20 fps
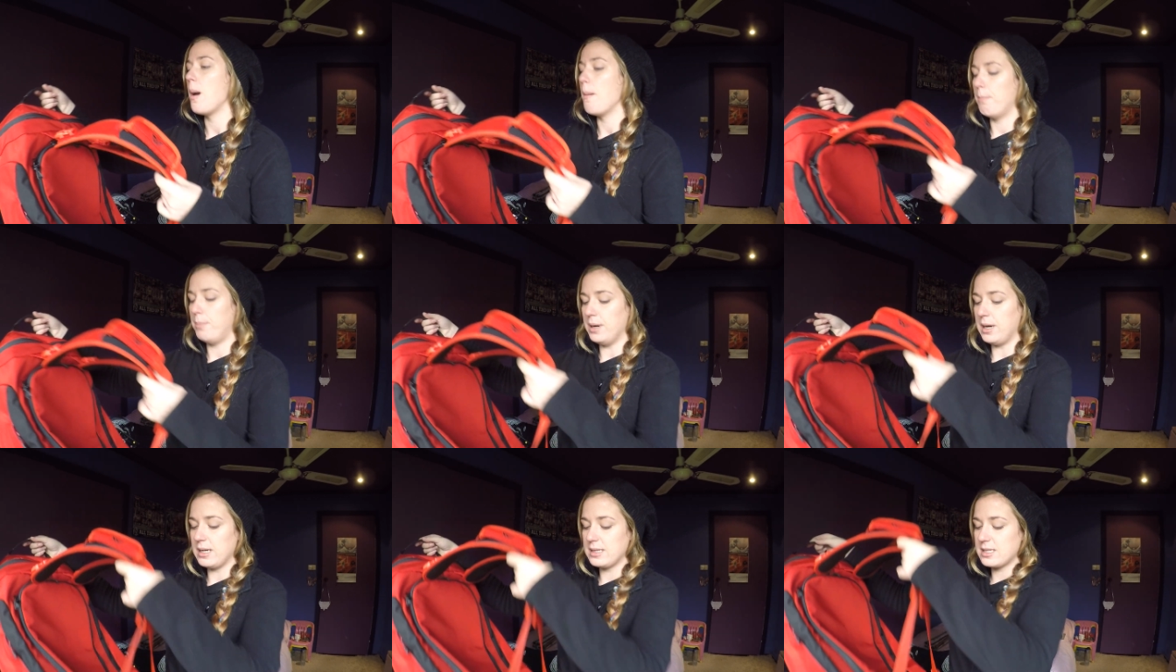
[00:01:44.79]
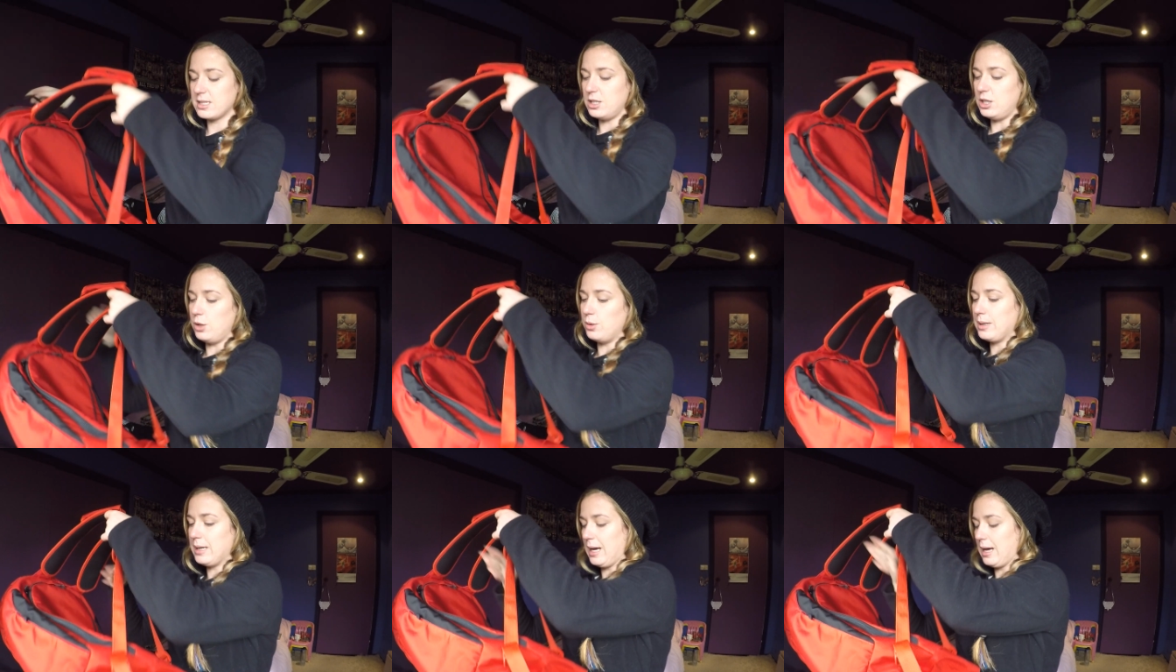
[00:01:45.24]
but
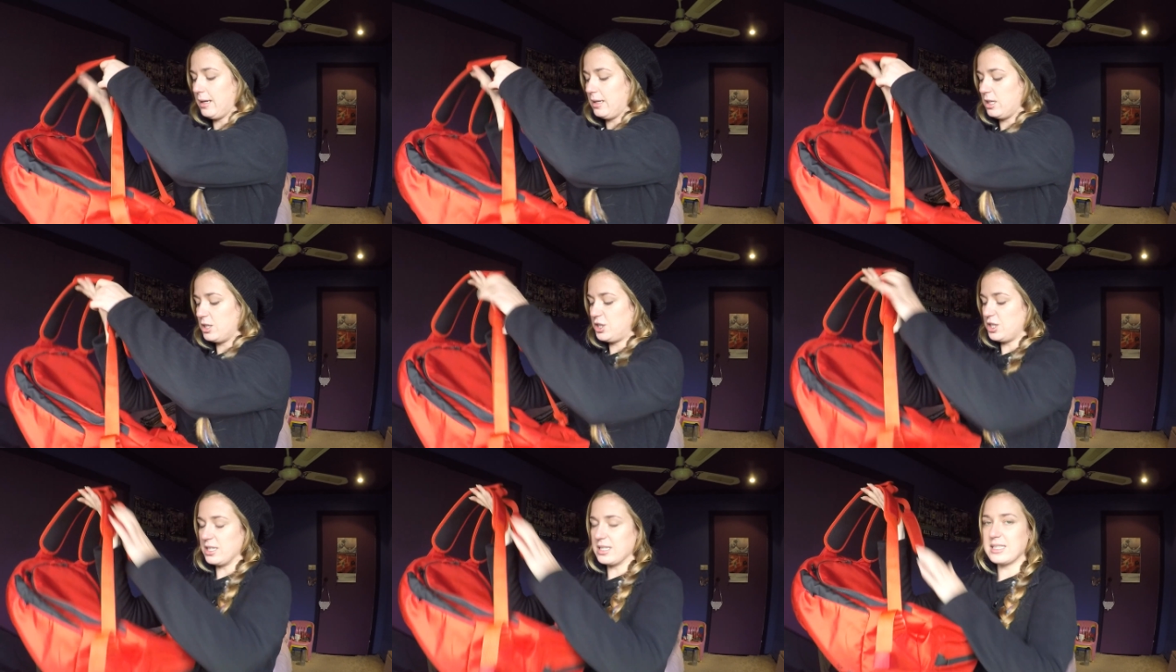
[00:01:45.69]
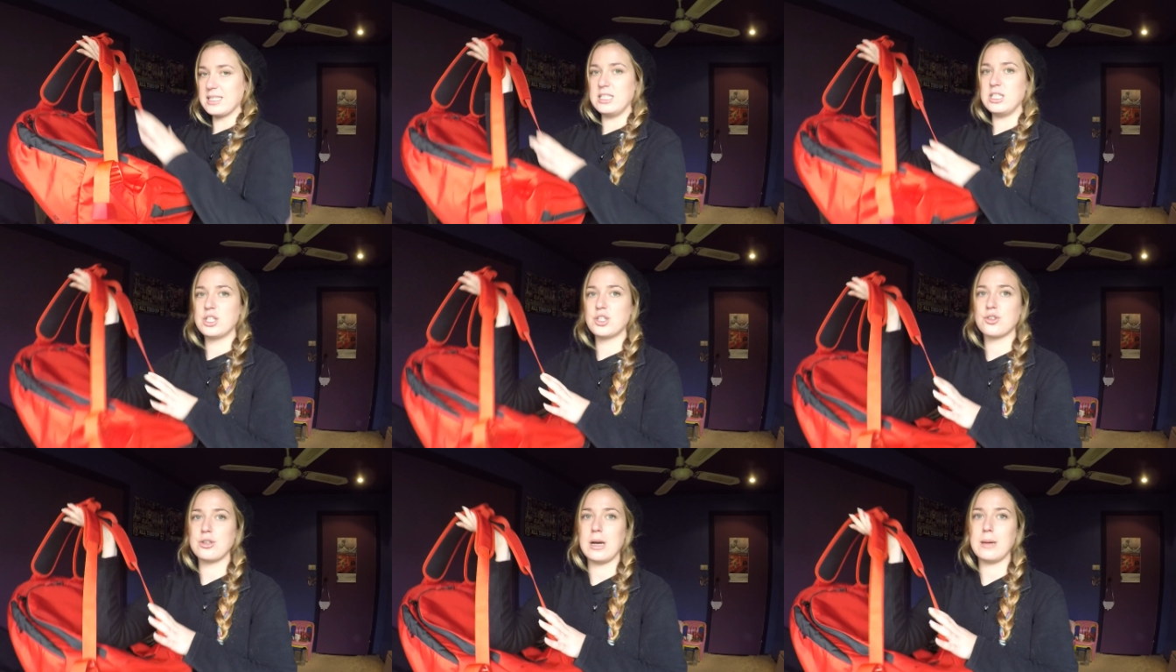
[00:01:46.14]
you can adjust
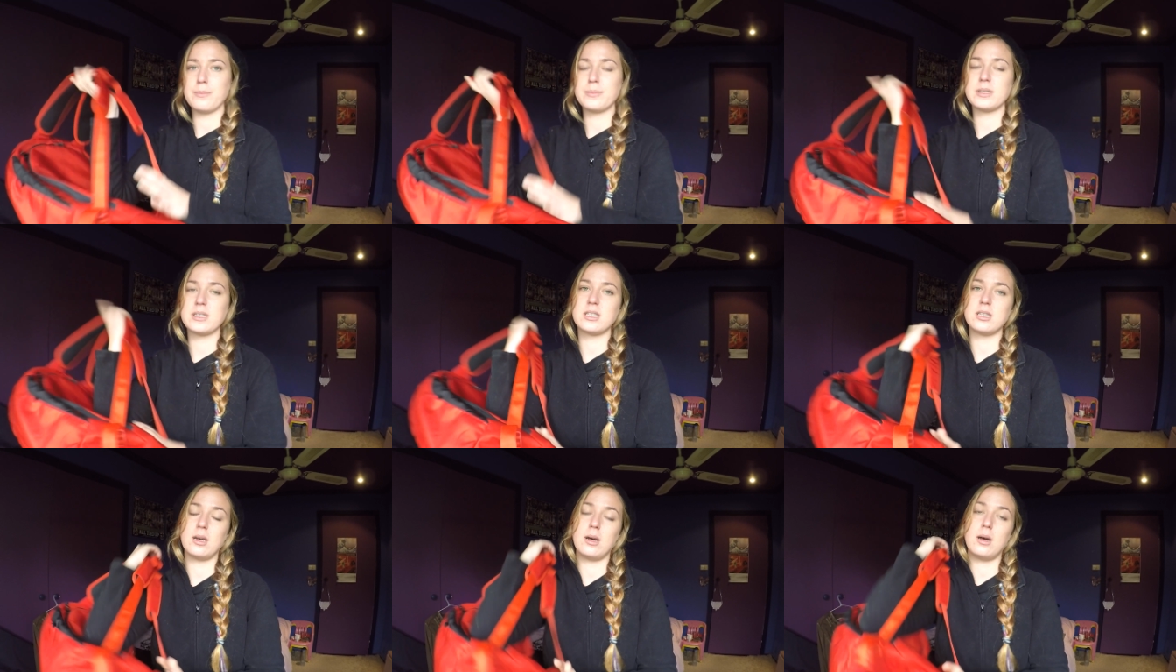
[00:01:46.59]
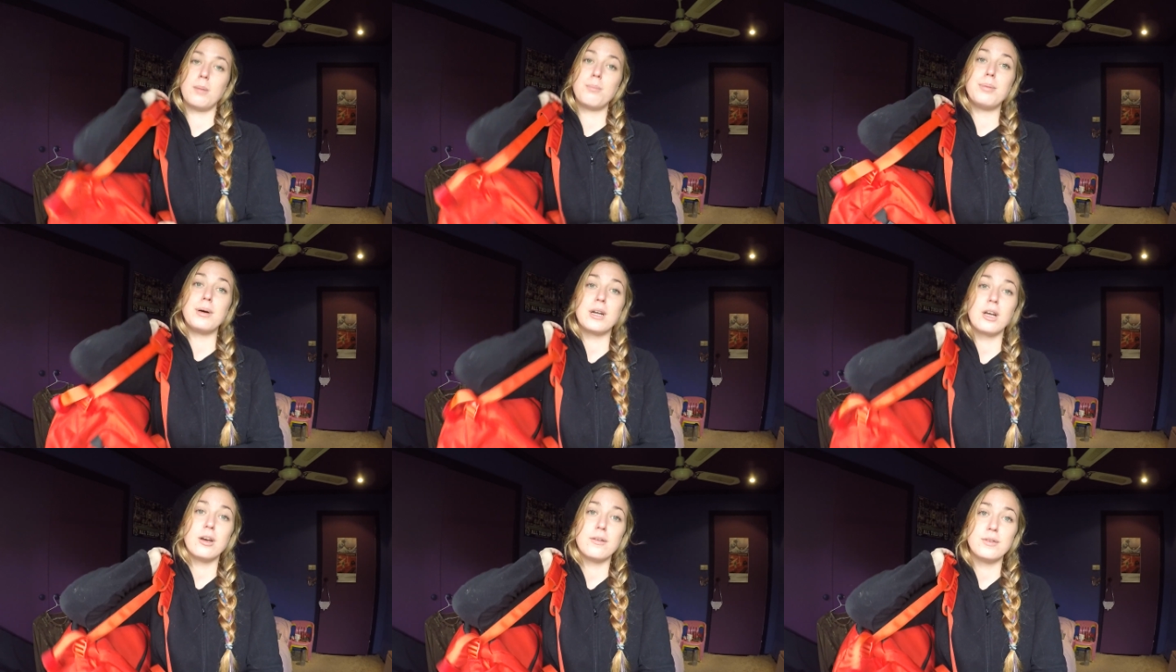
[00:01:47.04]
these straps to
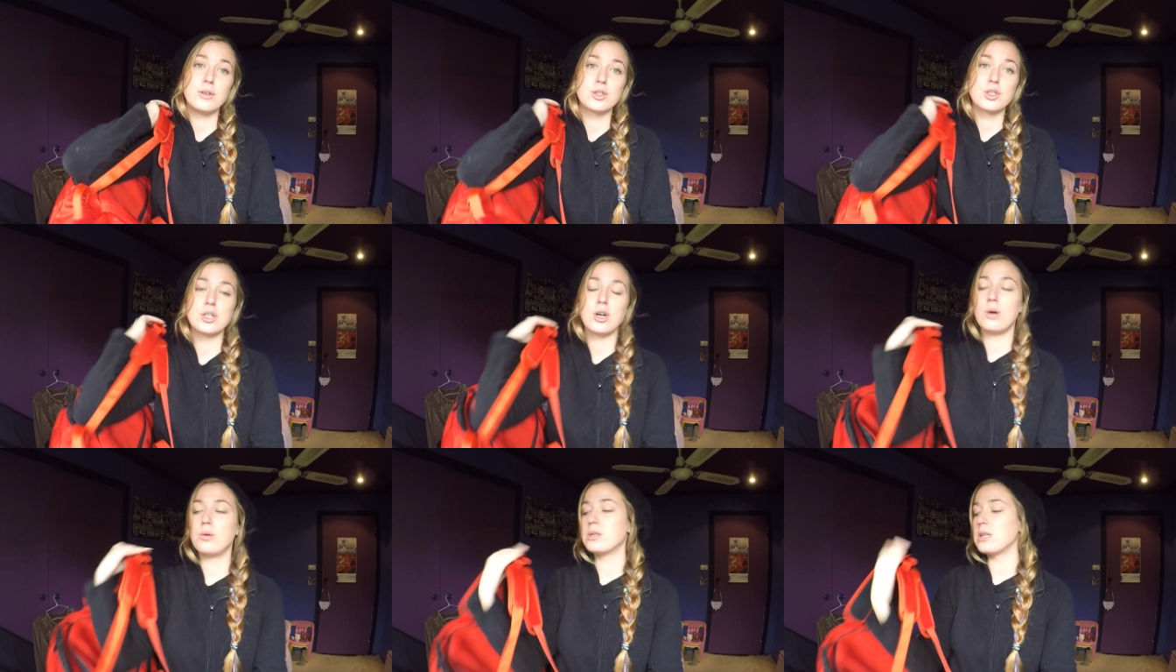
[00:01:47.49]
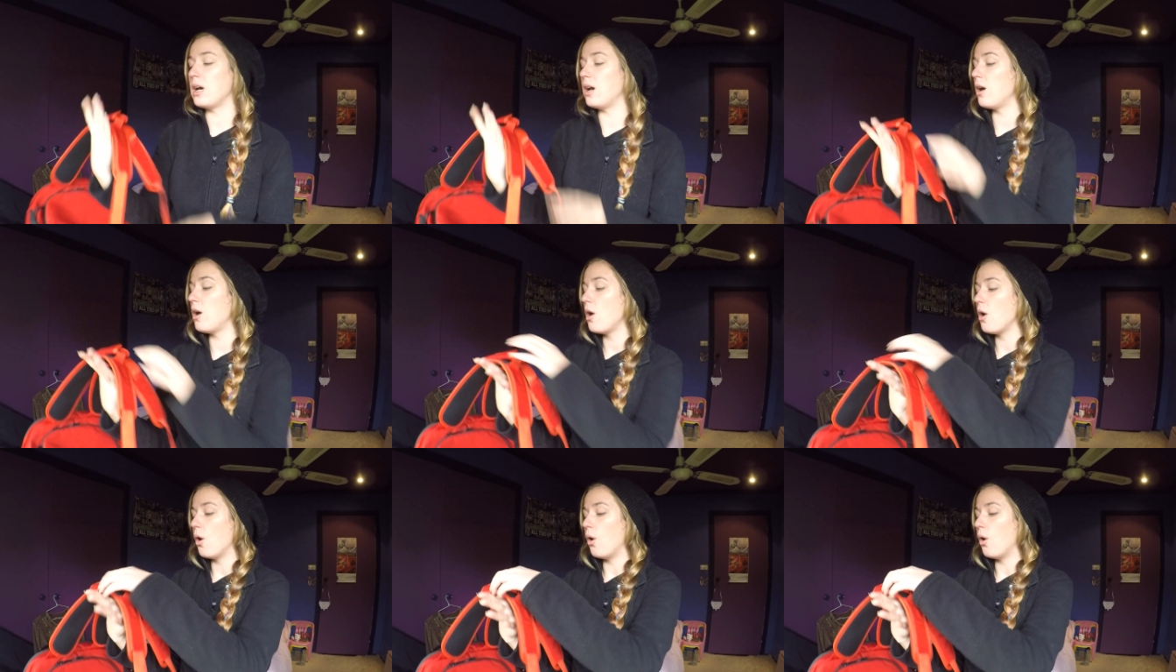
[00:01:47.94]
put it over your shoulder,